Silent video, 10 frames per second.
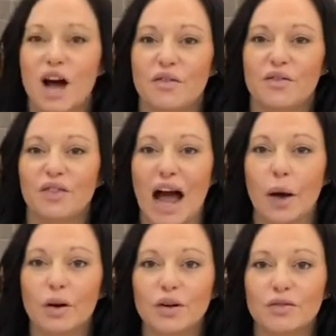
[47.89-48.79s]
of
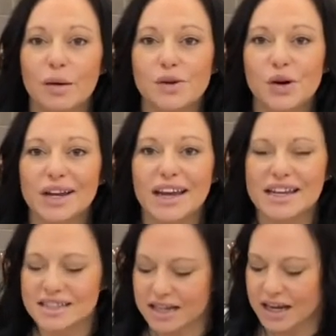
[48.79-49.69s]
flour from your
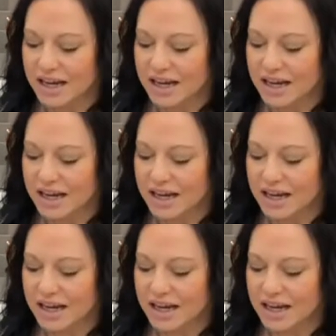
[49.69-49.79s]
kit.